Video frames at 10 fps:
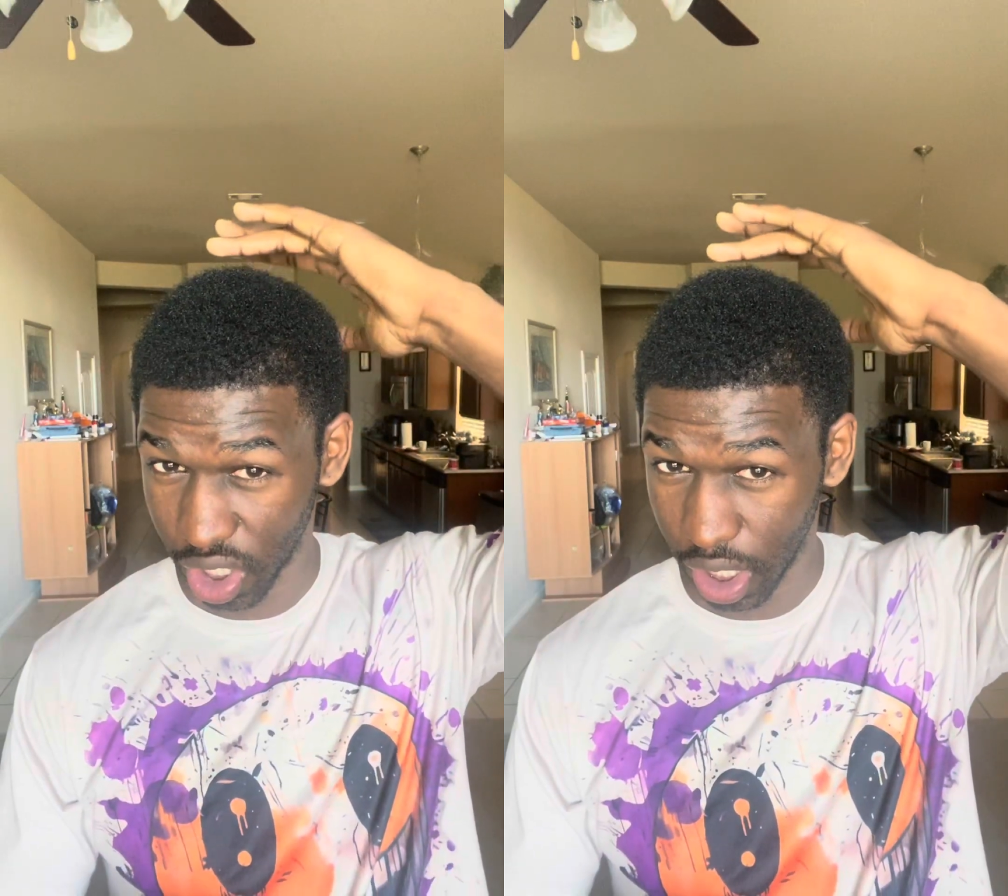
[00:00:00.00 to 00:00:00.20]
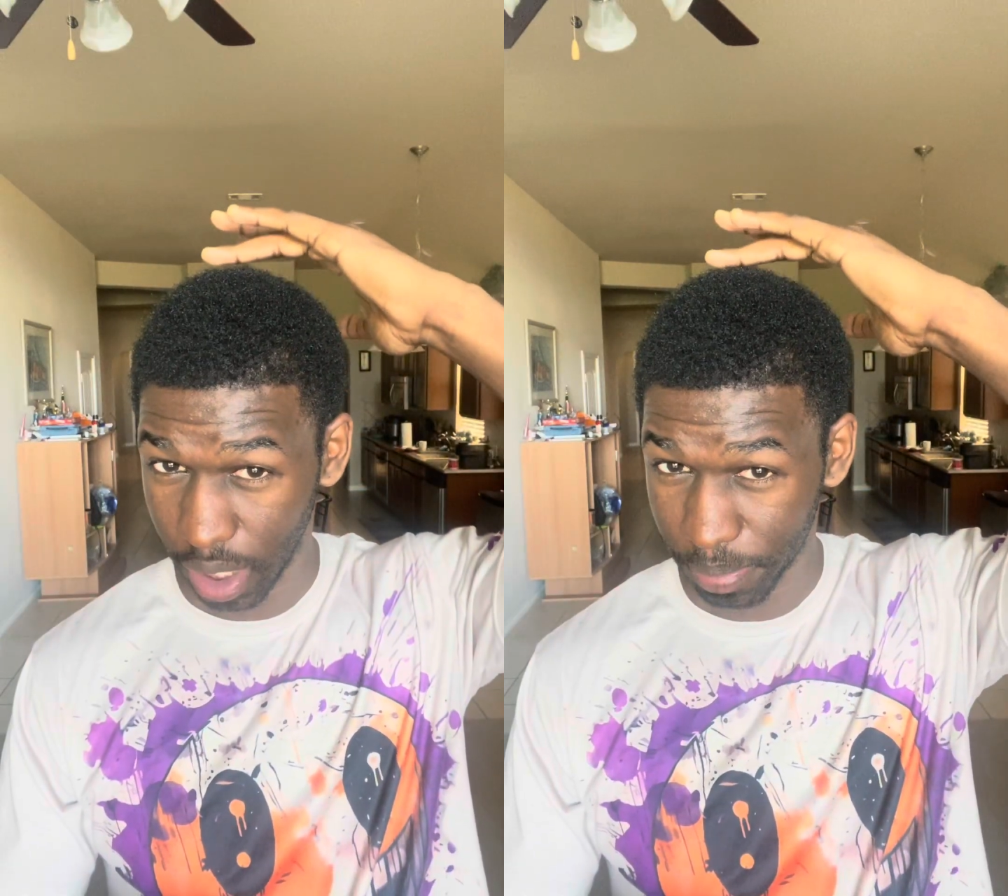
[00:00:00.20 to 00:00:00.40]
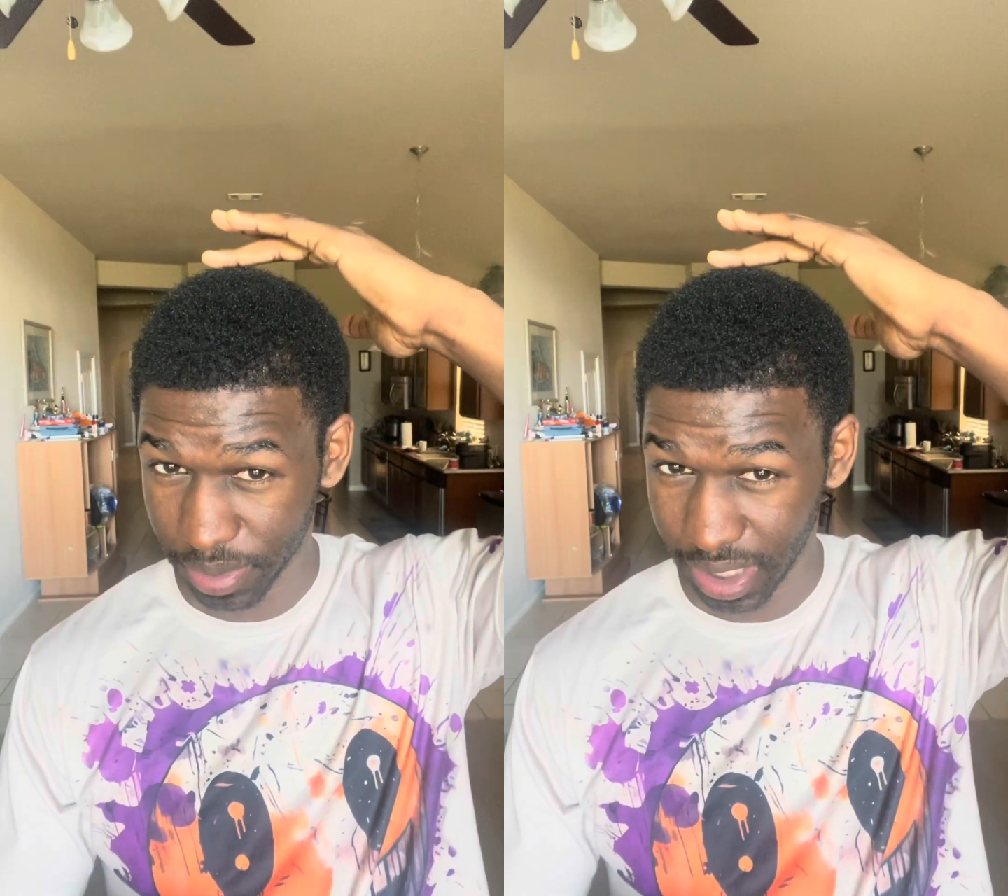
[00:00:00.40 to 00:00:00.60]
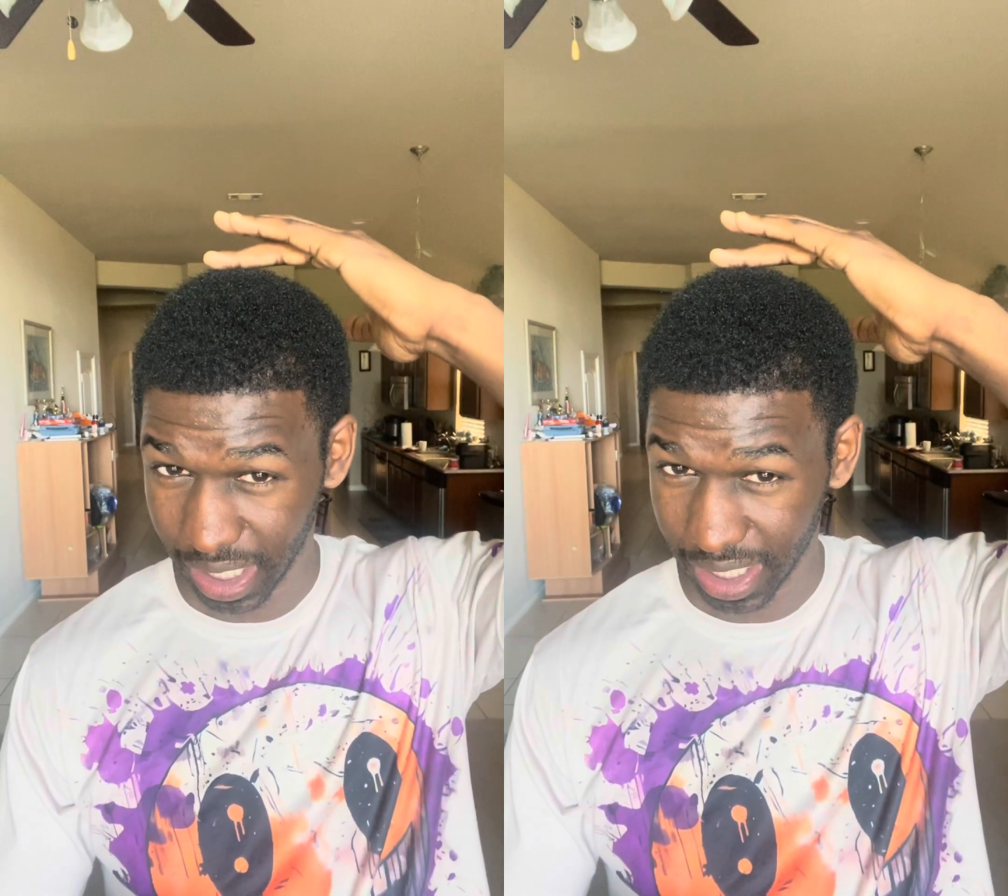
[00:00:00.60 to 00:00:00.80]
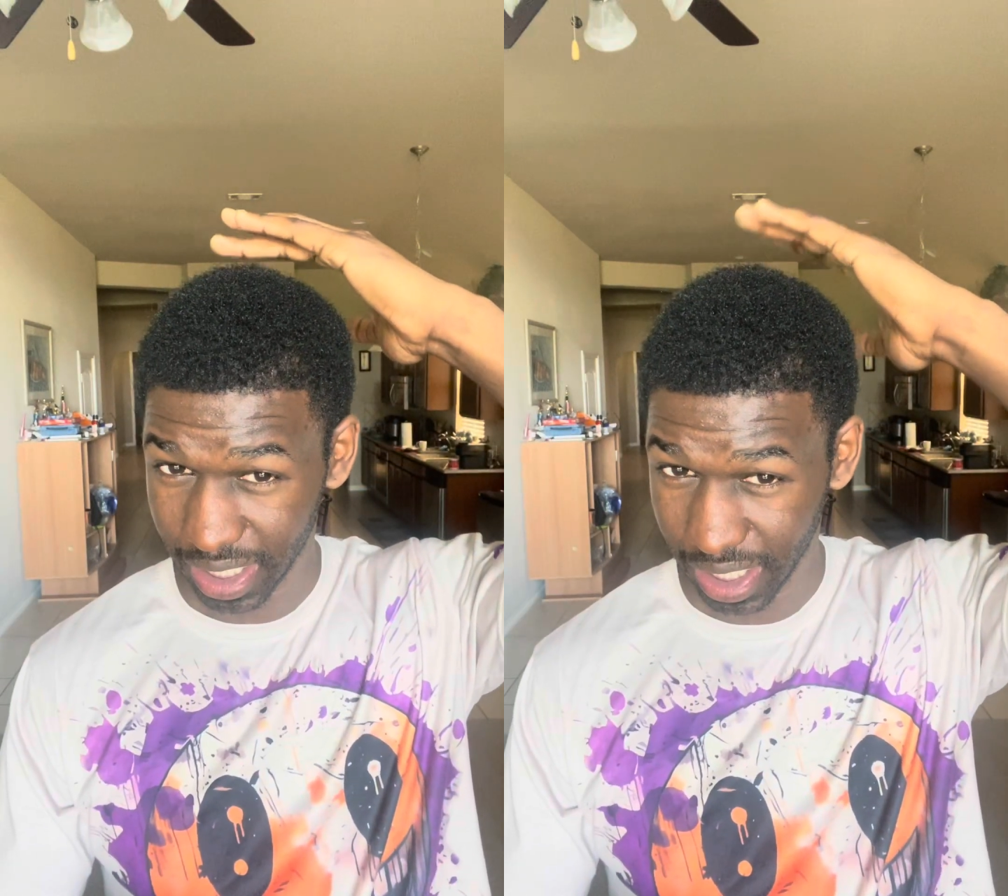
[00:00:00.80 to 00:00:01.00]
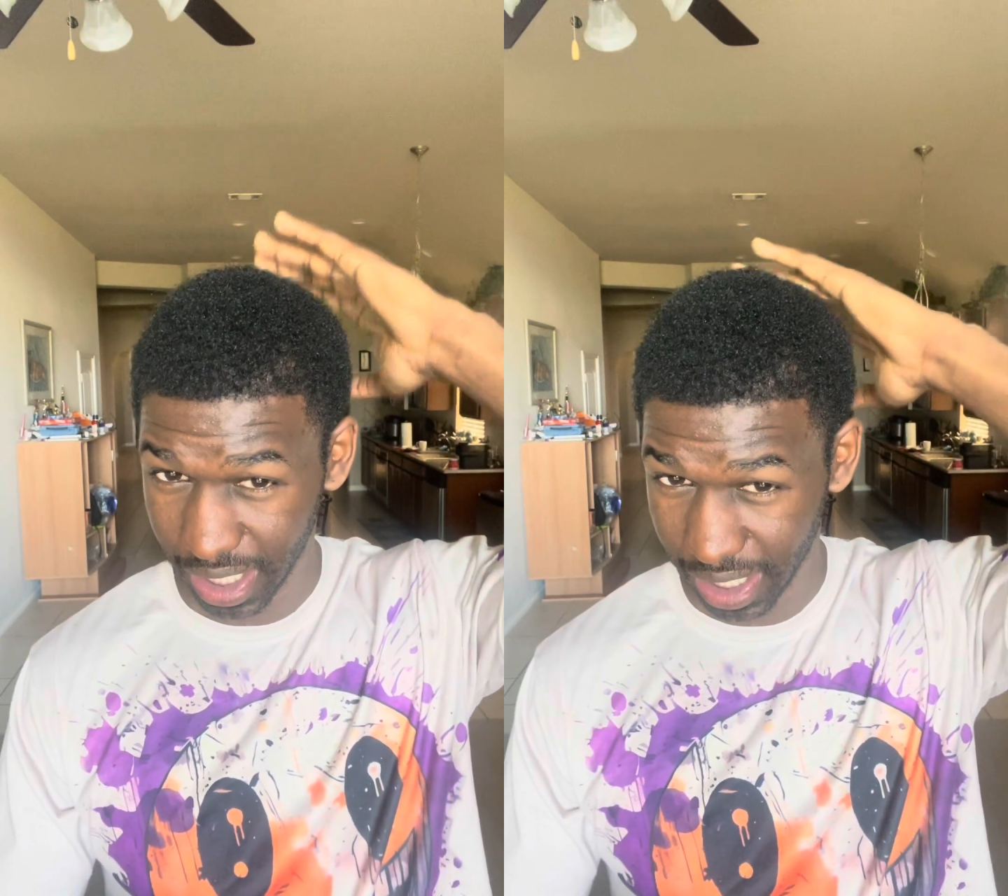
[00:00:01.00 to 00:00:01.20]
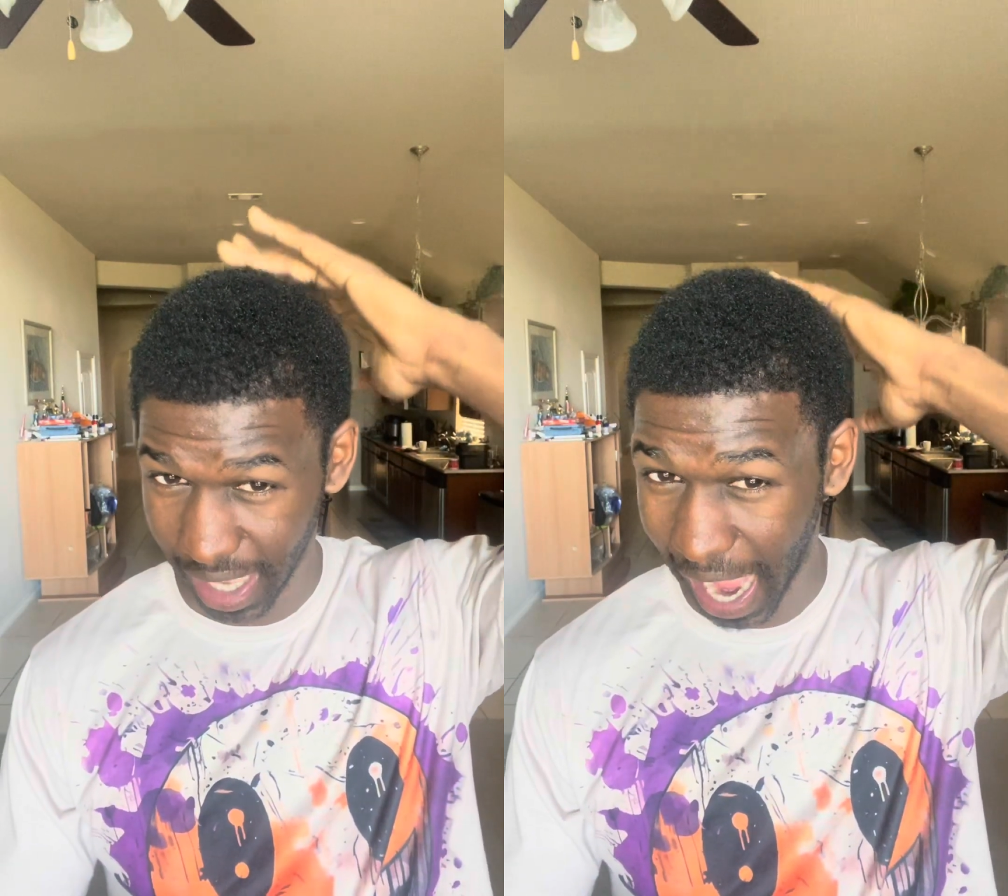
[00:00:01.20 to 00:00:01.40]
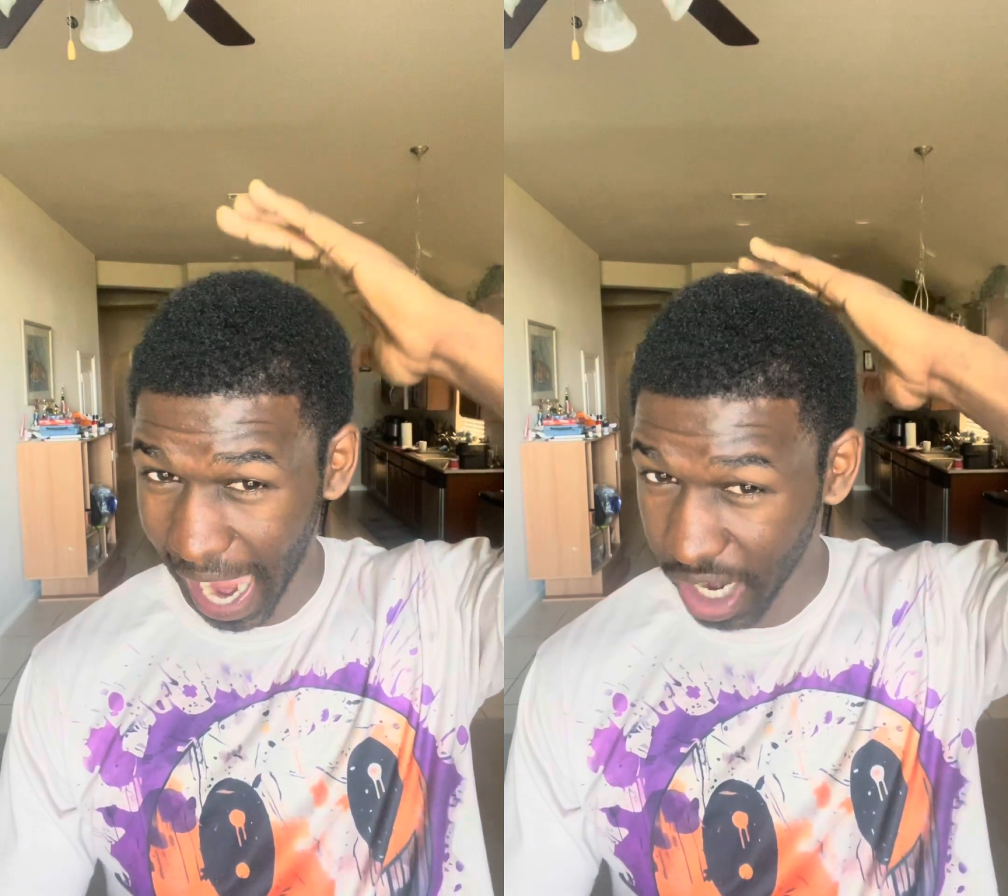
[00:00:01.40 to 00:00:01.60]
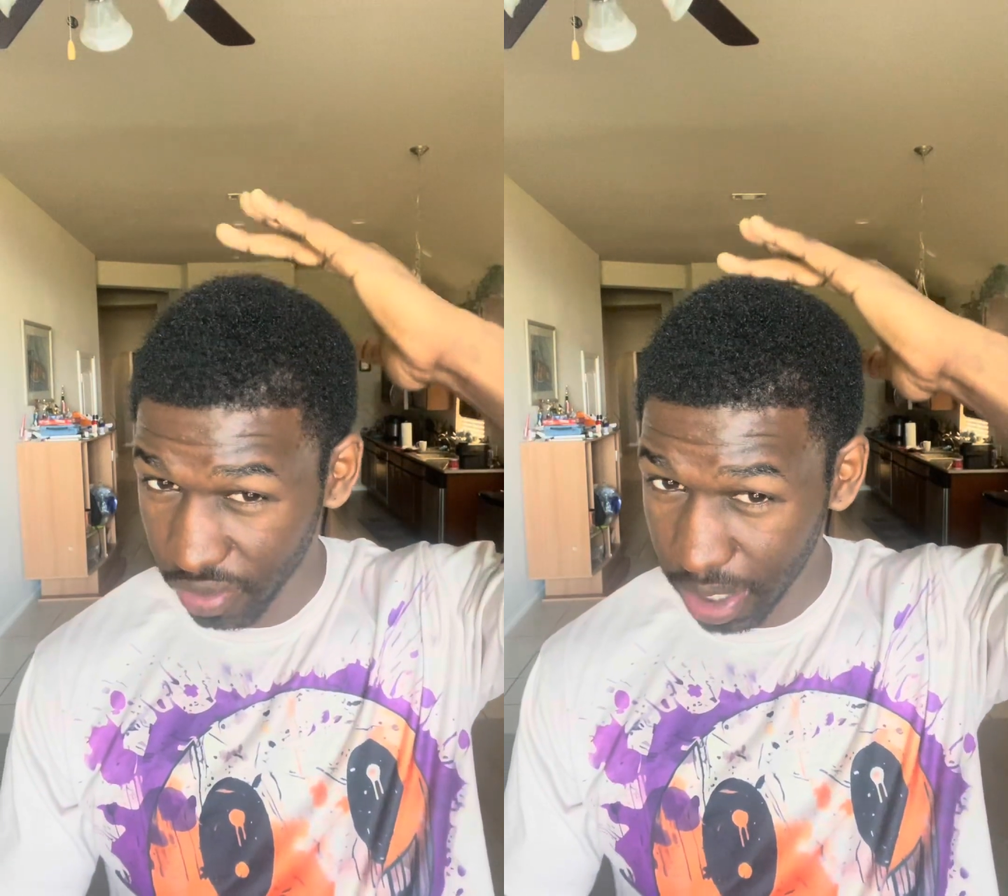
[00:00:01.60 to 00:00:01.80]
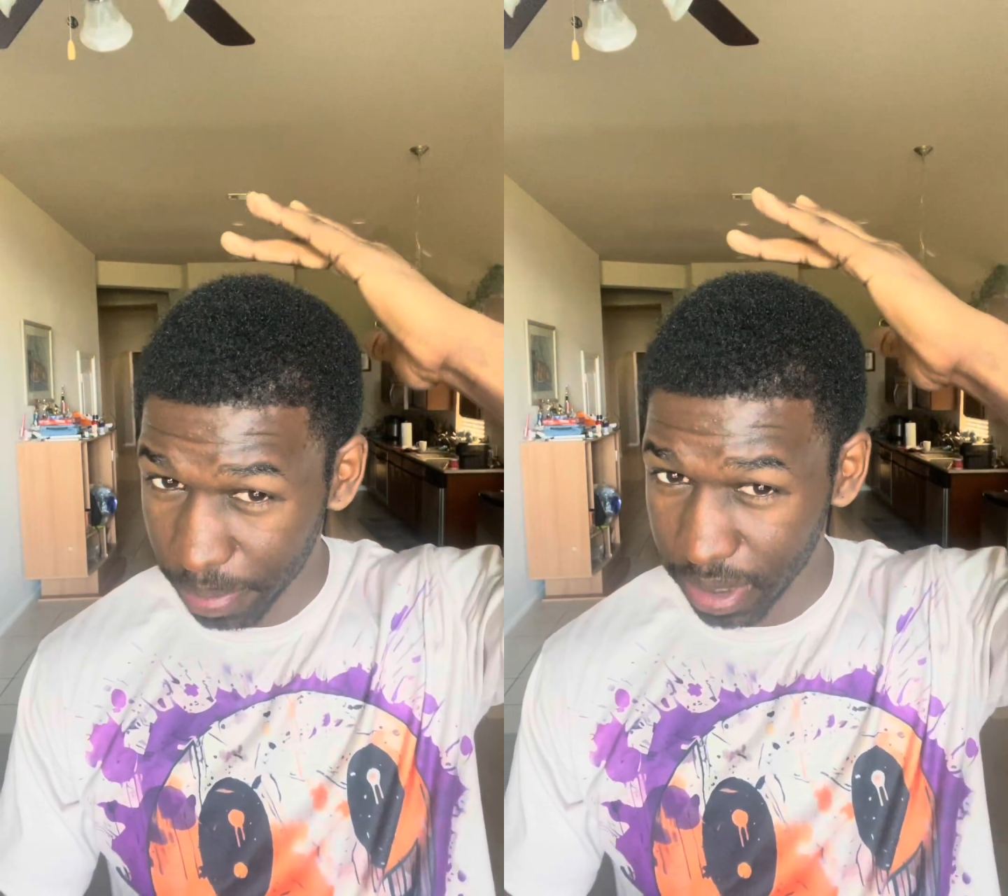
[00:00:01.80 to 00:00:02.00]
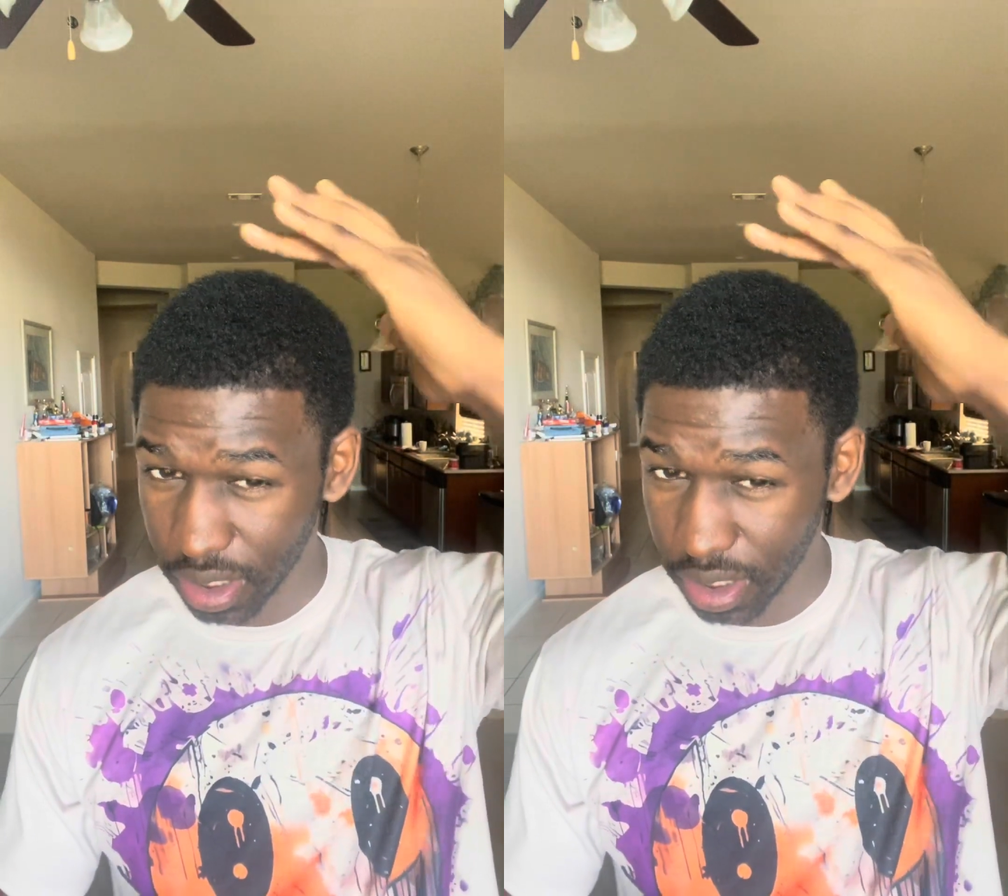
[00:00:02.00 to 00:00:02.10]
up to like higher up,